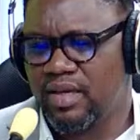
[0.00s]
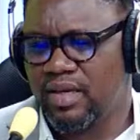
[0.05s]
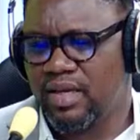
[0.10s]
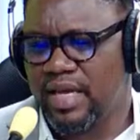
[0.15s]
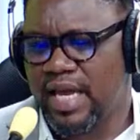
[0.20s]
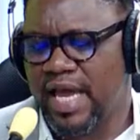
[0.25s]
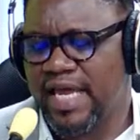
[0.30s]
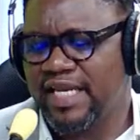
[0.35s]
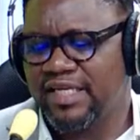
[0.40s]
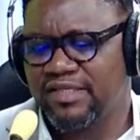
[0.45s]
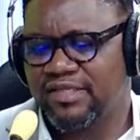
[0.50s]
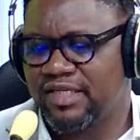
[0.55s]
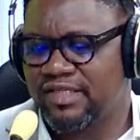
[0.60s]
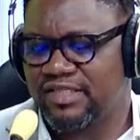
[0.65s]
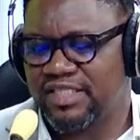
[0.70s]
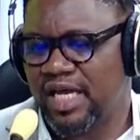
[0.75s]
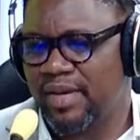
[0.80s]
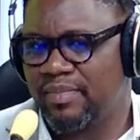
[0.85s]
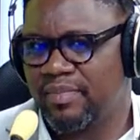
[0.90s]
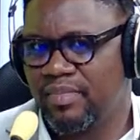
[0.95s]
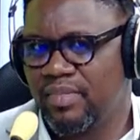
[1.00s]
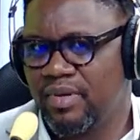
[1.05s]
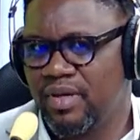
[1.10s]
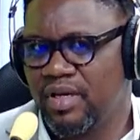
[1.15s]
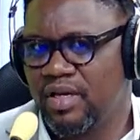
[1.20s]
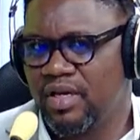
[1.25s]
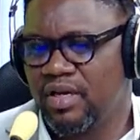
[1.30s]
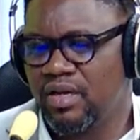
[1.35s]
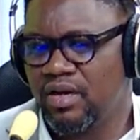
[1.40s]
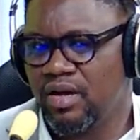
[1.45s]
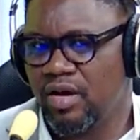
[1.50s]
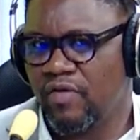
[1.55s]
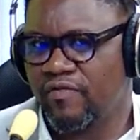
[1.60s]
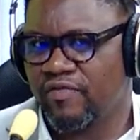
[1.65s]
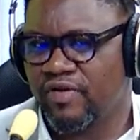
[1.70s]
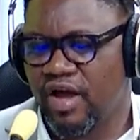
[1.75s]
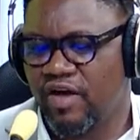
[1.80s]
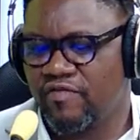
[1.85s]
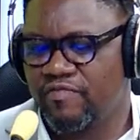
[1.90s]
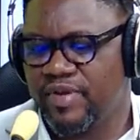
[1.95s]
any system of
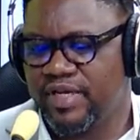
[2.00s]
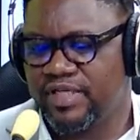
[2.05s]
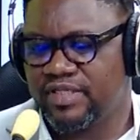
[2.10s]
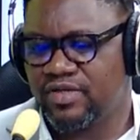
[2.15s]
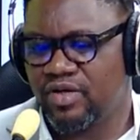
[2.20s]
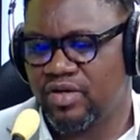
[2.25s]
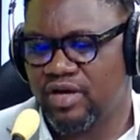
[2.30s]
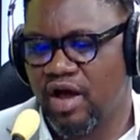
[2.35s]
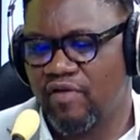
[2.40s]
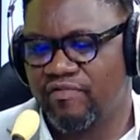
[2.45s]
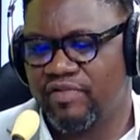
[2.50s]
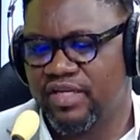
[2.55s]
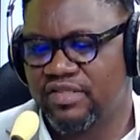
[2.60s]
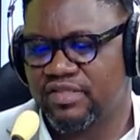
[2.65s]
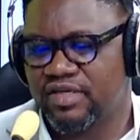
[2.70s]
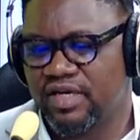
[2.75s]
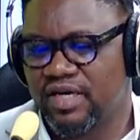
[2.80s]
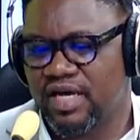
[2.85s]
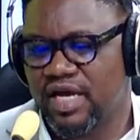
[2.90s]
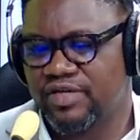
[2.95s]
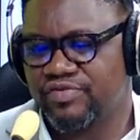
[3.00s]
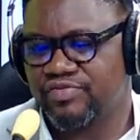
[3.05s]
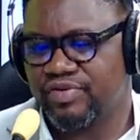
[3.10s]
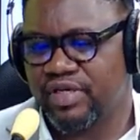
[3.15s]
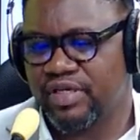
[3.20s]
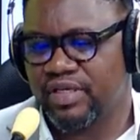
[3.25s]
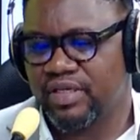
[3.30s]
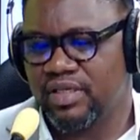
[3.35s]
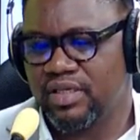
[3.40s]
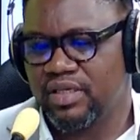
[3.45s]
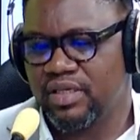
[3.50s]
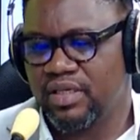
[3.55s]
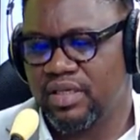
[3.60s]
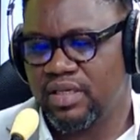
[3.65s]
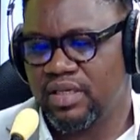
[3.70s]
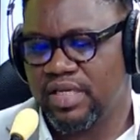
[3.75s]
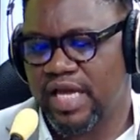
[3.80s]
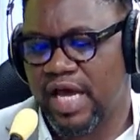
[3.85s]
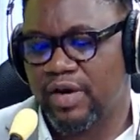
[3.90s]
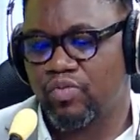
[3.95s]
government or governance in a country
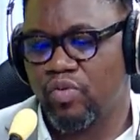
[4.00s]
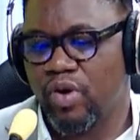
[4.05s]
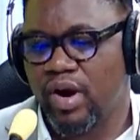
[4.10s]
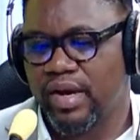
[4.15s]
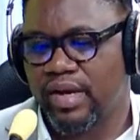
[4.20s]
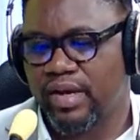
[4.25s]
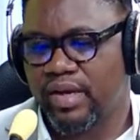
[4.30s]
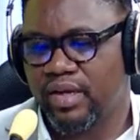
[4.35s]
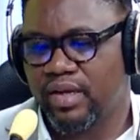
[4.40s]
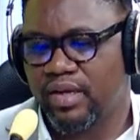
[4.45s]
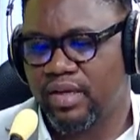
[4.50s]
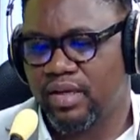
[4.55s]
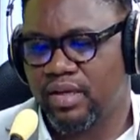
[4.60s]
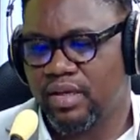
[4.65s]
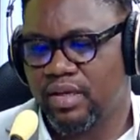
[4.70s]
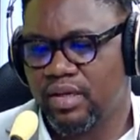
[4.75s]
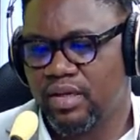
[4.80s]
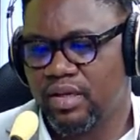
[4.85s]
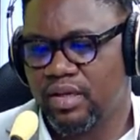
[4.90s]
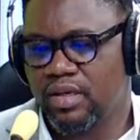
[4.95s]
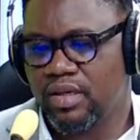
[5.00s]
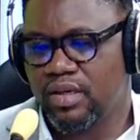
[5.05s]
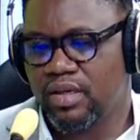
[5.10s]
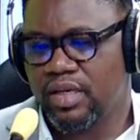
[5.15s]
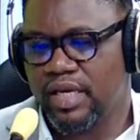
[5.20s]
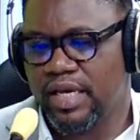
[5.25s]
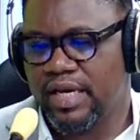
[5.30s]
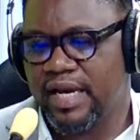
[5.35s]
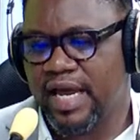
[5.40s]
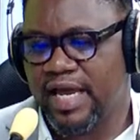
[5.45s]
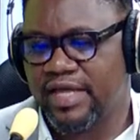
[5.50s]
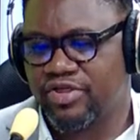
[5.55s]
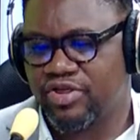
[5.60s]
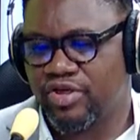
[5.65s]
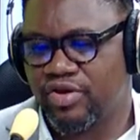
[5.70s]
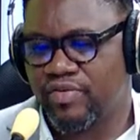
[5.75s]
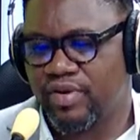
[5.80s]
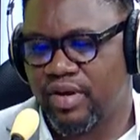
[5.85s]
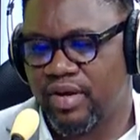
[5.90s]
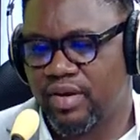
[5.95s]
can work in
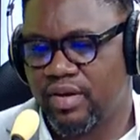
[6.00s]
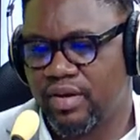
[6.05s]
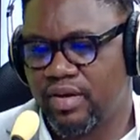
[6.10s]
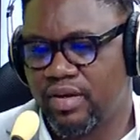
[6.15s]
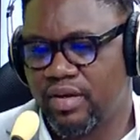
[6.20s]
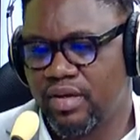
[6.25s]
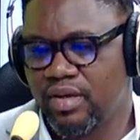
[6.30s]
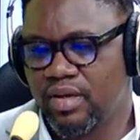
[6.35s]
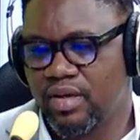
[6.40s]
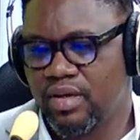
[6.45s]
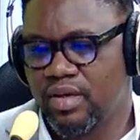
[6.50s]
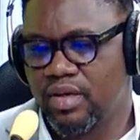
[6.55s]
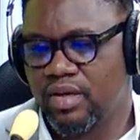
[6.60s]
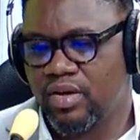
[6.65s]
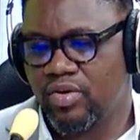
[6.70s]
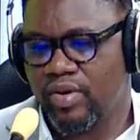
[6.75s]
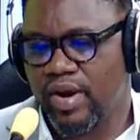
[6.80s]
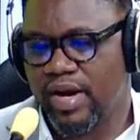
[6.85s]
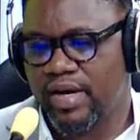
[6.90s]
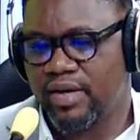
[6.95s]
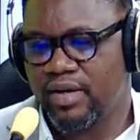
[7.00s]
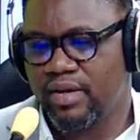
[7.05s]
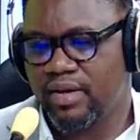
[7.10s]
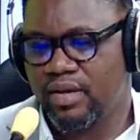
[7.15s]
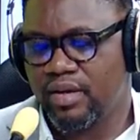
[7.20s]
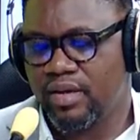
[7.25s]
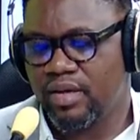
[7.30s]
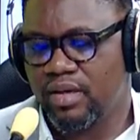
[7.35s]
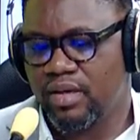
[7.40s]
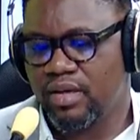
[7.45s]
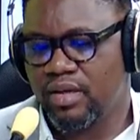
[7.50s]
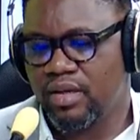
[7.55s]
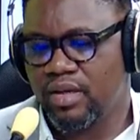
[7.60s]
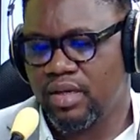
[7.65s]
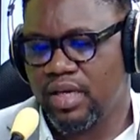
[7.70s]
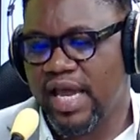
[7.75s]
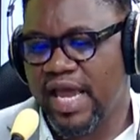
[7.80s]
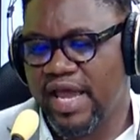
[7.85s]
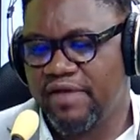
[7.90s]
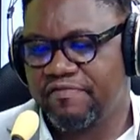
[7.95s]
Nigeria, all right,
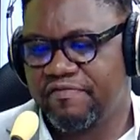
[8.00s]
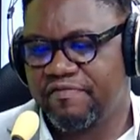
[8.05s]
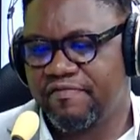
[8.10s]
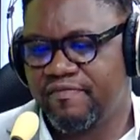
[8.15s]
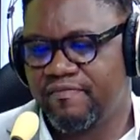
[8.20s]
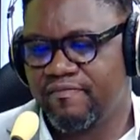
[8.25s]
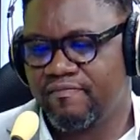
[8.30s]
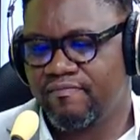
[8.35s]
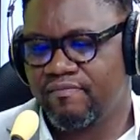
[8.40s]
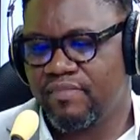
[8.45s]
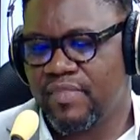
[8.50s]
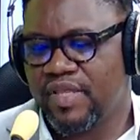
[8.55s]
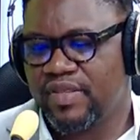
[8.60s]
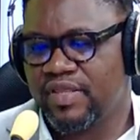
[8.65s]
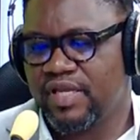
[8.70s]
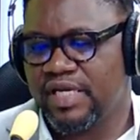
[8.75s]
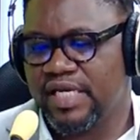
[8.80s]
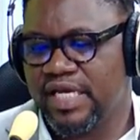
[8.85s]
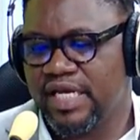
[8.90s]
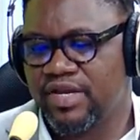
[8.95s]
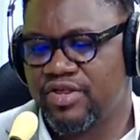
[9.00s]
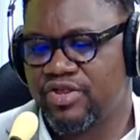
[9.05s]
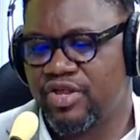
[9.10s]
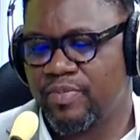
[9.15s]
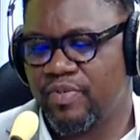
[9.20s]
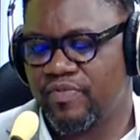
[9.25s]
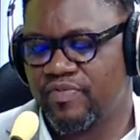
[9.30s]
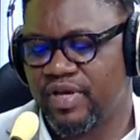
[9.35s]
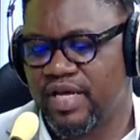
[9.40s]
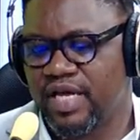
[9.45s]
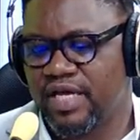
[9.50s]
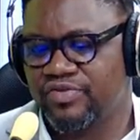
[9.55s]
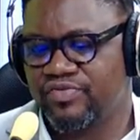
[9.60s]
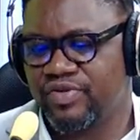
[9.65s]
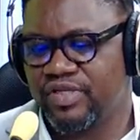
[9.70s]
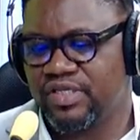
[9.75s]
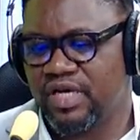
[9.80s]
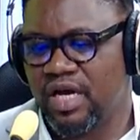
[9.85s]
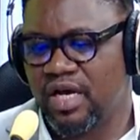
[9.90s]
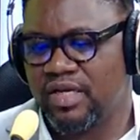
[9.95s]
if the leadership of the country
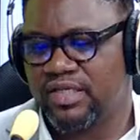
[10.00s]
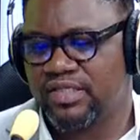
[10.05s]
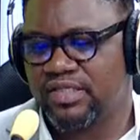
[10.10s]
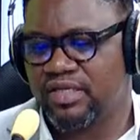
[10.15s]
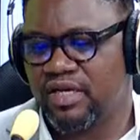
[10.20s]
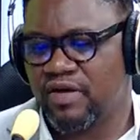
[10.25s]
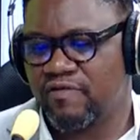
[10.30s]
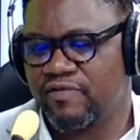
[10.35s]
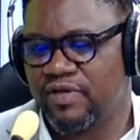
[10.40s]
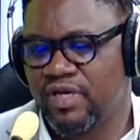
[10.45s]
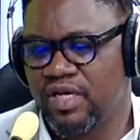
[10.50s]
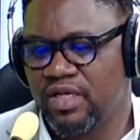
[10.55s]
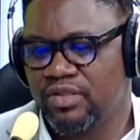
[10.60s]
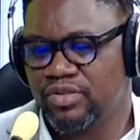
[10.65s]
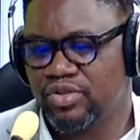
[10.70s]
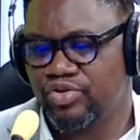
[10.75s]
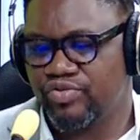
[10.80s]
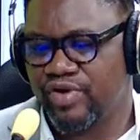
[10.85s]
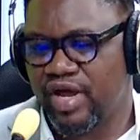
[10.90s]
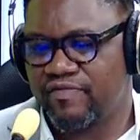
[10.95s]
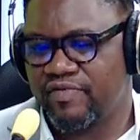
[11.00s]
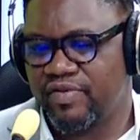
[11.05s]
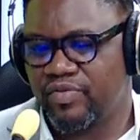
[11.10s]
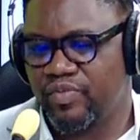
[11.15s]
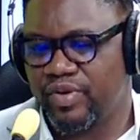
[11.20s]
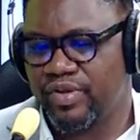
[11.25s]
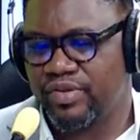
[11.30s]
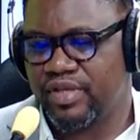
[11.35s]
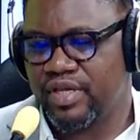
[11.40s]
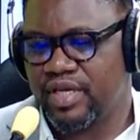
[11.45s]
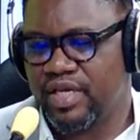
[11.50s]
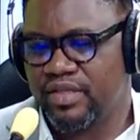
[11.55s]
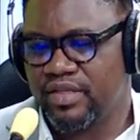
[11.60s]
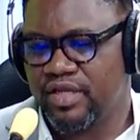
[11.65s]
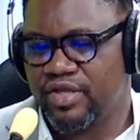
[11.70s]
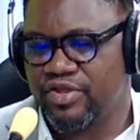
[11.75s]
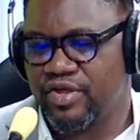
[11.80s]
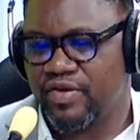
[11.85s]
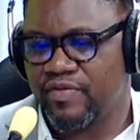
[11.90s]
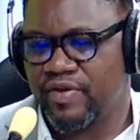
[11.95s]
is honest enough to drive it with the
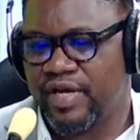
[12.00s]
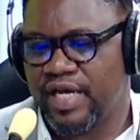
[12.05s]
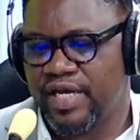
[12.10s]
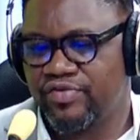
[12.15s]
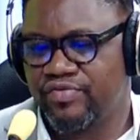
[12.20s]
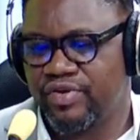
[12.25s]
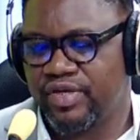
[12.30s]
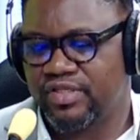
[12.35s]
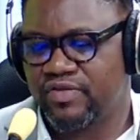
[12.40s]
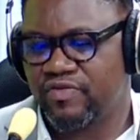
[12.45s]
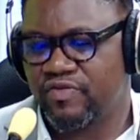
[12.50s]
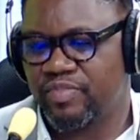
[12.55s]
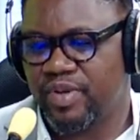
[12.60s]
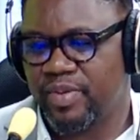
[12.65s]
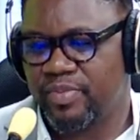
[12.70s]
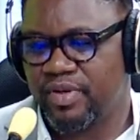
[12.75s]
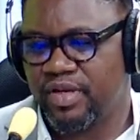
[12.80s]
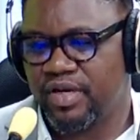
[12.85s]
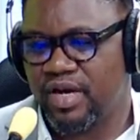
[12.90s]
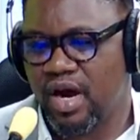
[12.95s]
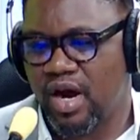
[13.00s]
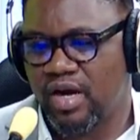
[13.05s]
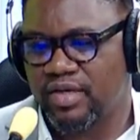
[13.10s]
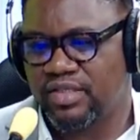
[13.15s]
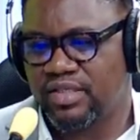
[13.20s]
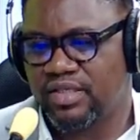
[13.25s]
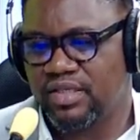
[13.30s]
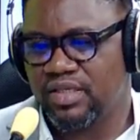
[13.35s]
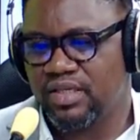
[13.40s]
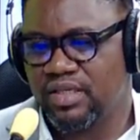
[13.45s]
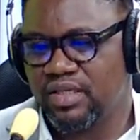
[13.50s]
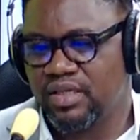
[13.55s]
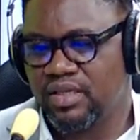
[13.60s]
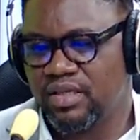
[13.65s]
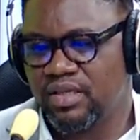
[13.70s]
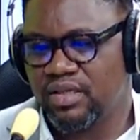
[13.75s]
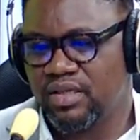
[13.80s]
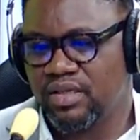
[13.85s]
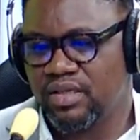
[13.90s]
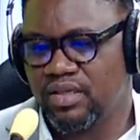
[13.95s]
general interests of the people at heart.
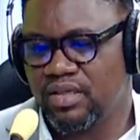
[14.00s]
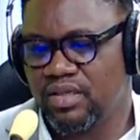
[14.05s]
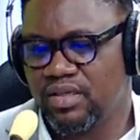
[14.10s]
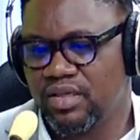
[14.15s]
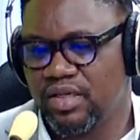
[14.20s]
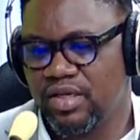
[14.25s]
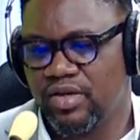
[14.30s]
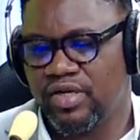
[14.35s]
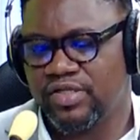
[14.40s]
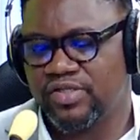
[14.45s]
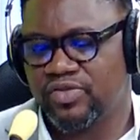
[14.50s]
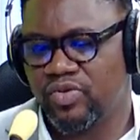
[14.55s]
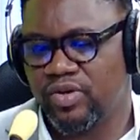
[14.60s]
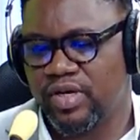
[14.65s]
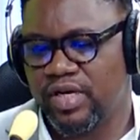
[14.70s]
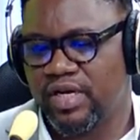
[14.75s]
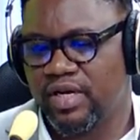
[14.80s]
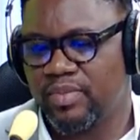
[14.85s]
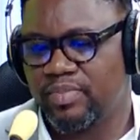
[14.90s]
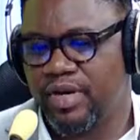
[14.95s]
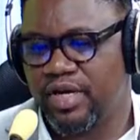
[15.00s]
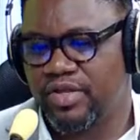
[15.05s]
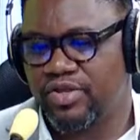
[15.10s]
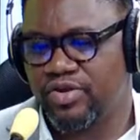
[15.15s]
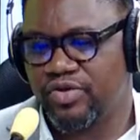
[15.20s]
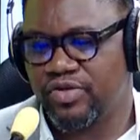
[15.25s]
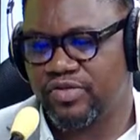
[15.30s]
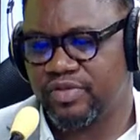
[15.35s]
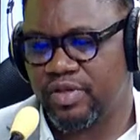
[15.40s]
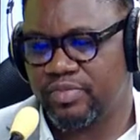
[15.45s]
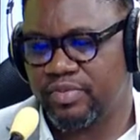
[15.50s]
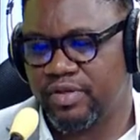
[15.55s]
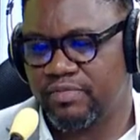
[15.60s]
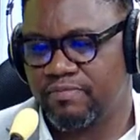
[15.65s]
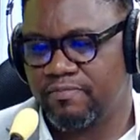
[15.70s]
You know, as quoted in the Punch newspaper.